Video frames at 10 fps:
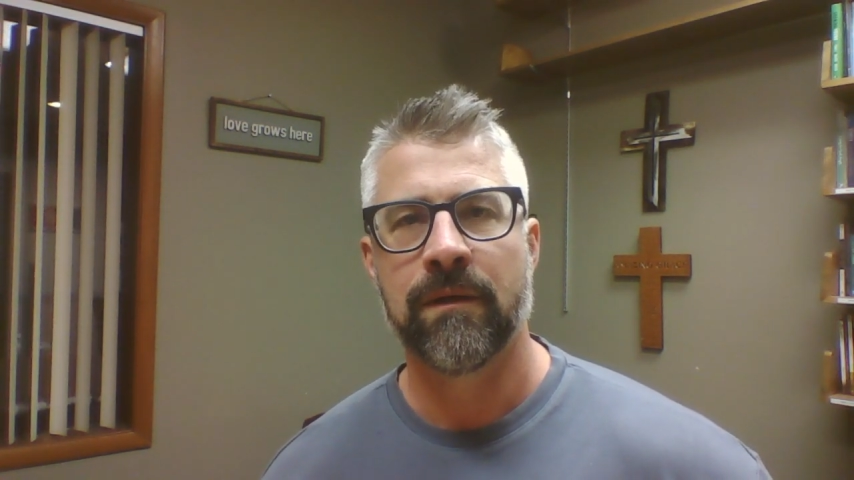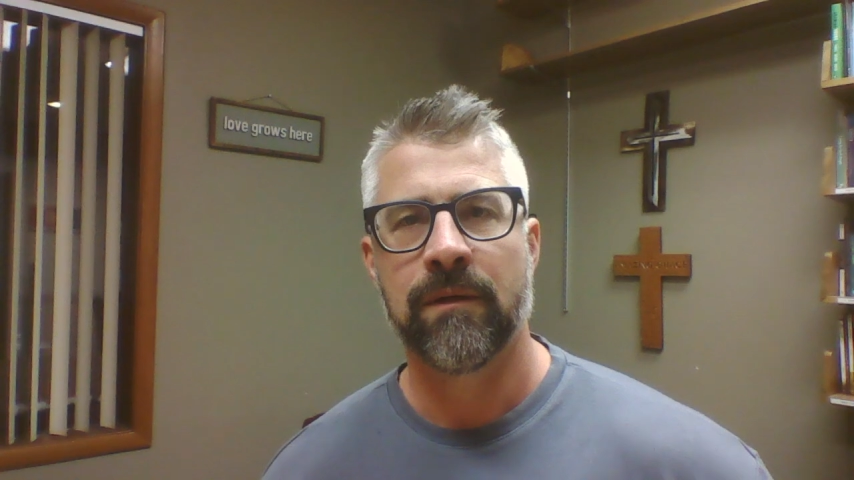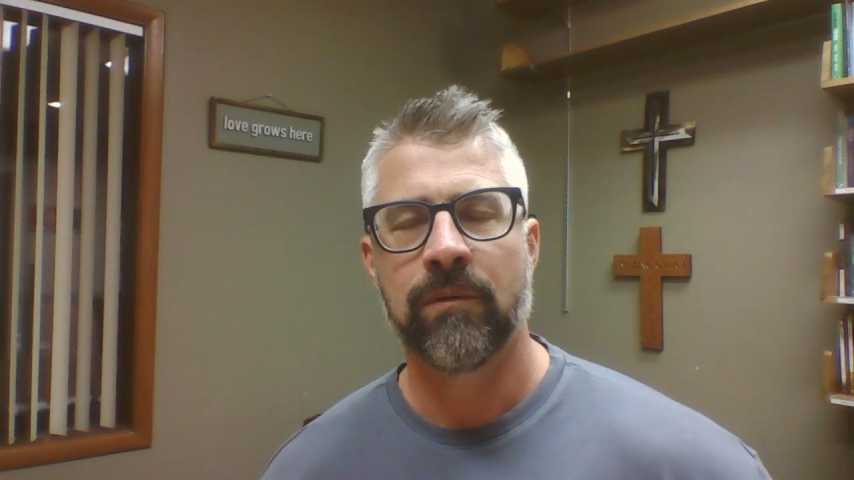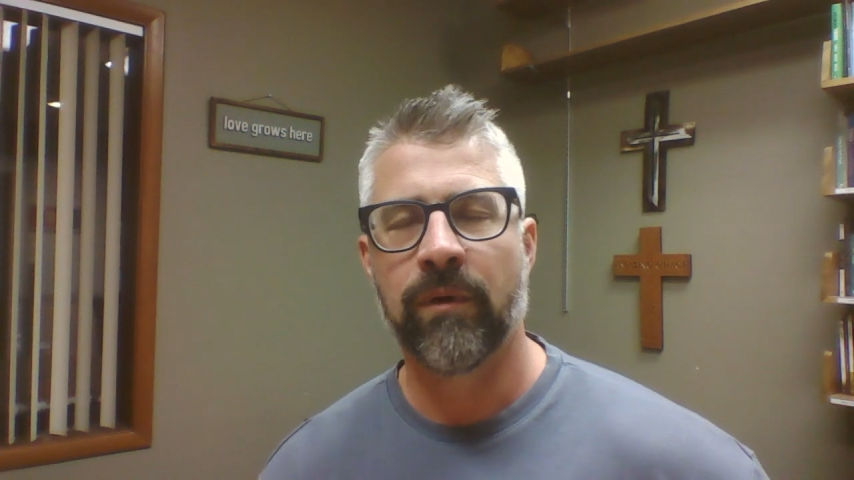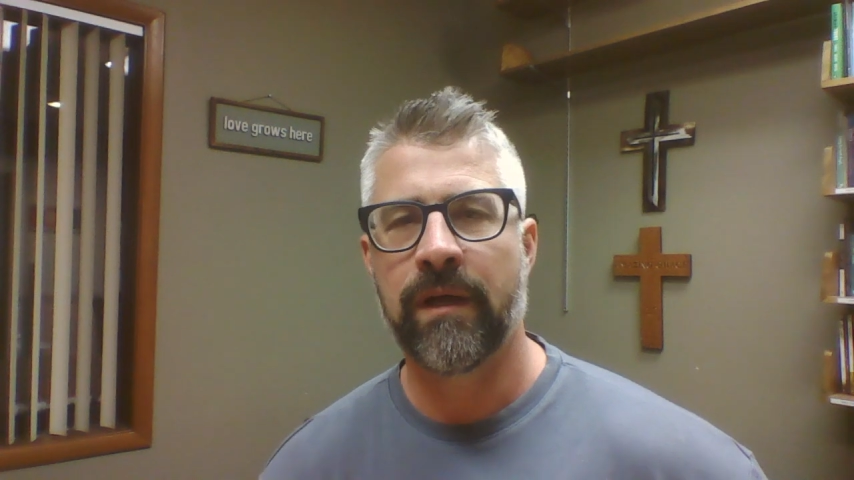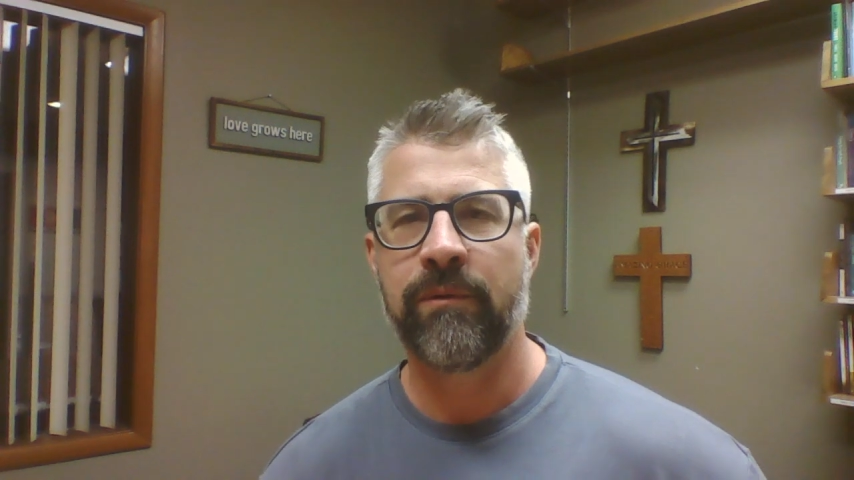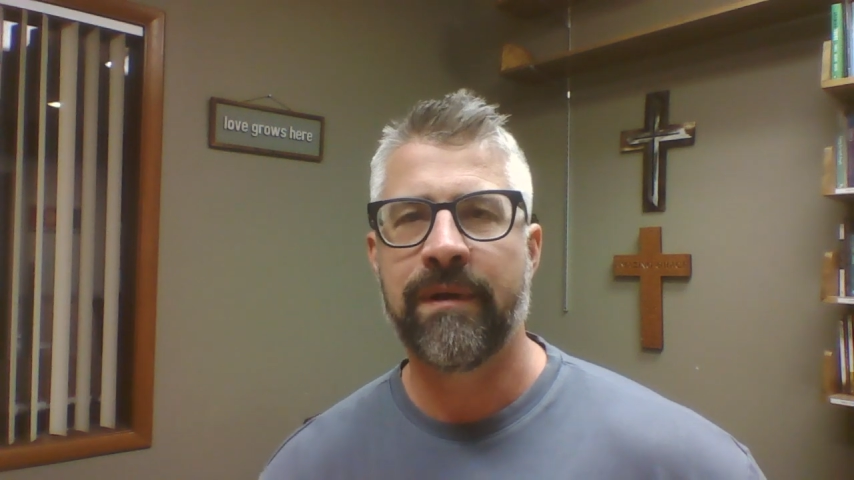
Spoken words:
Well, Henry